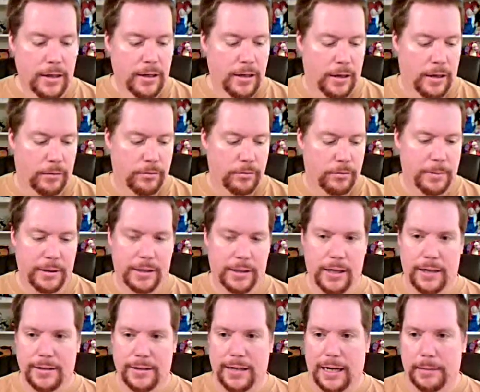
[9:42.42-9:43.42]
a ribbon
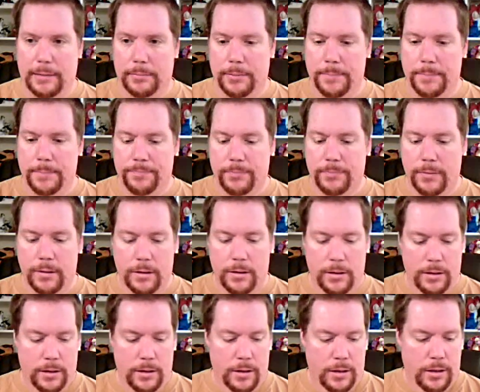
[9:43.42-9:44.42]
cut type.
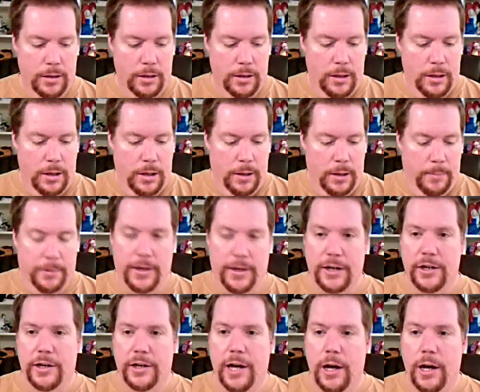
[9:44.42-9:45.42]
But there
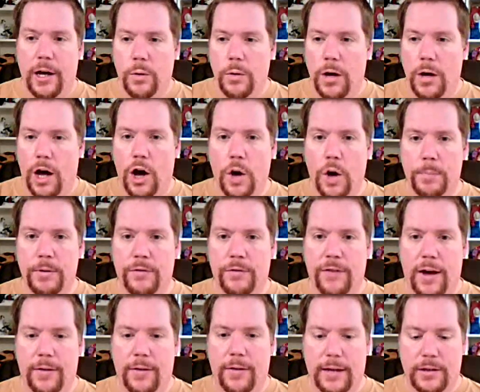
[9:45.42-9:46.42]
you go. I hope you
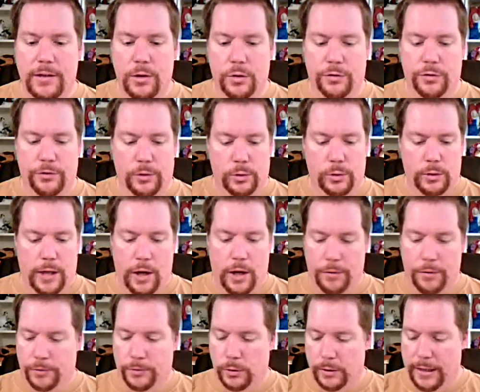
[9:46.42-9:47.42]
found that useful,
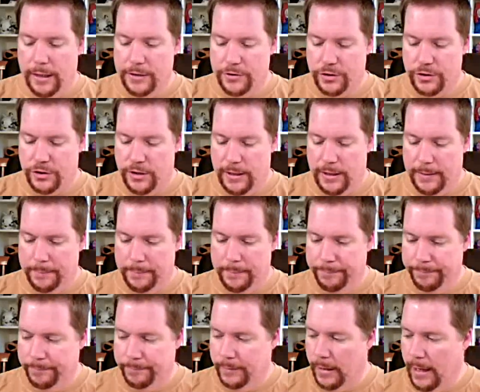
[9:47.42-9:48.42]
helpful, interesting,
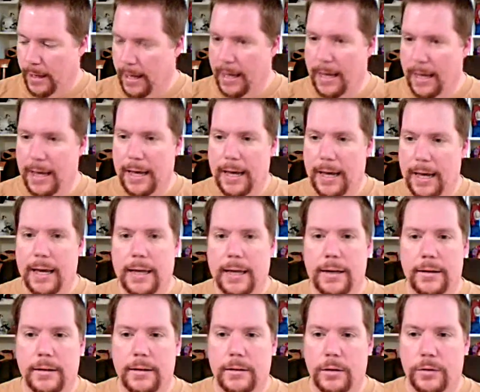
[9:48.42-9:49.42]

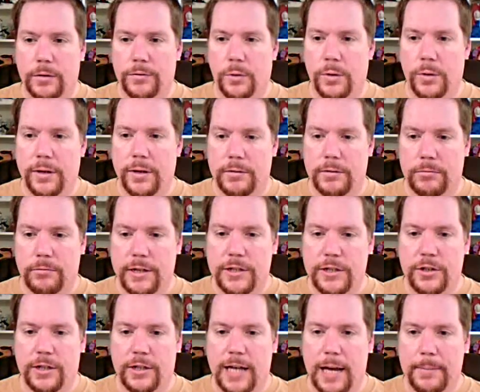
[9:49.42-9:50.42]
and look forward to reading
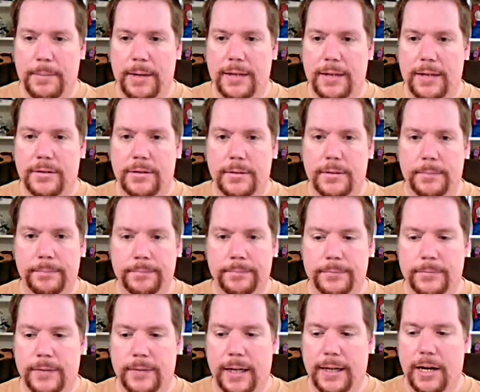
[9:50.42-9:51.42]
your comments.
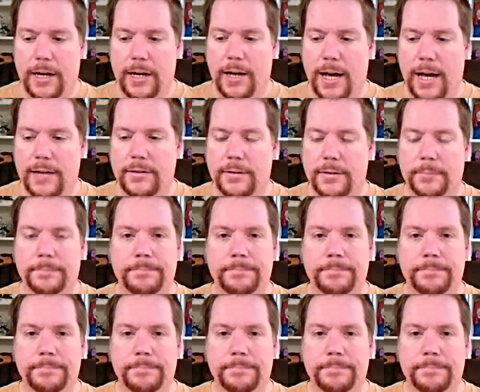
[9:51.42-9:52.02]
Take care, guys.